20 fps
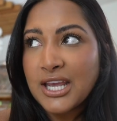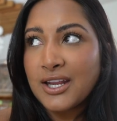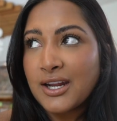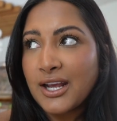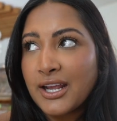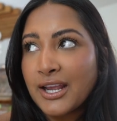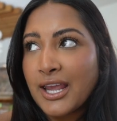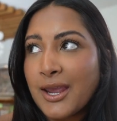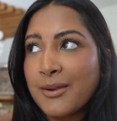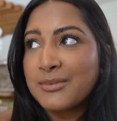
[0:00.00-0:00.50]

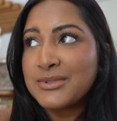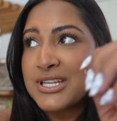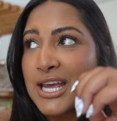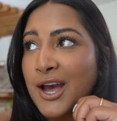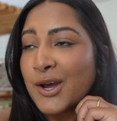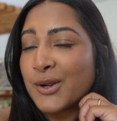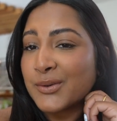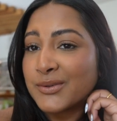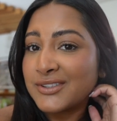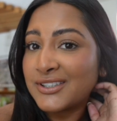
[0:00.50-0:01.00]
I came
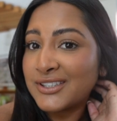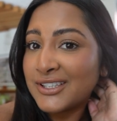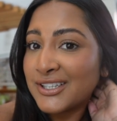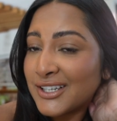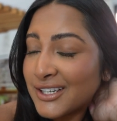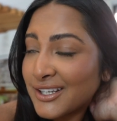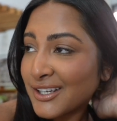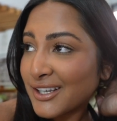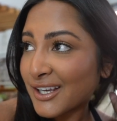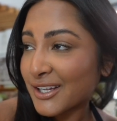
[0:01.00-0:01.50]
down
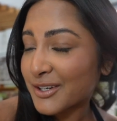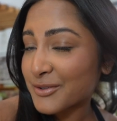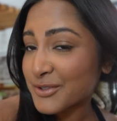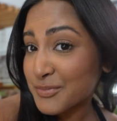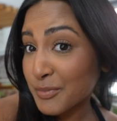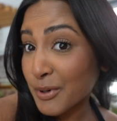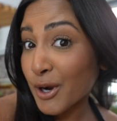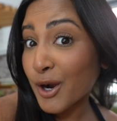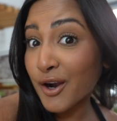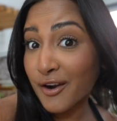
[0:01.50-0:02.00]
and it was
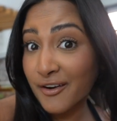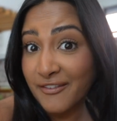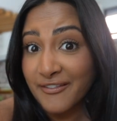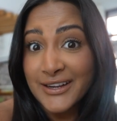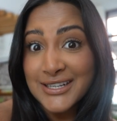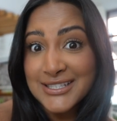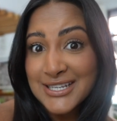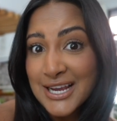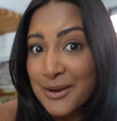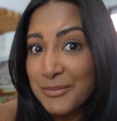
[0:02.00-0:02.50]

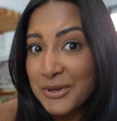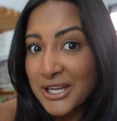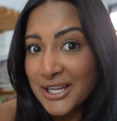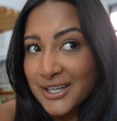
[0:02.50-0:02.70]
perfect timing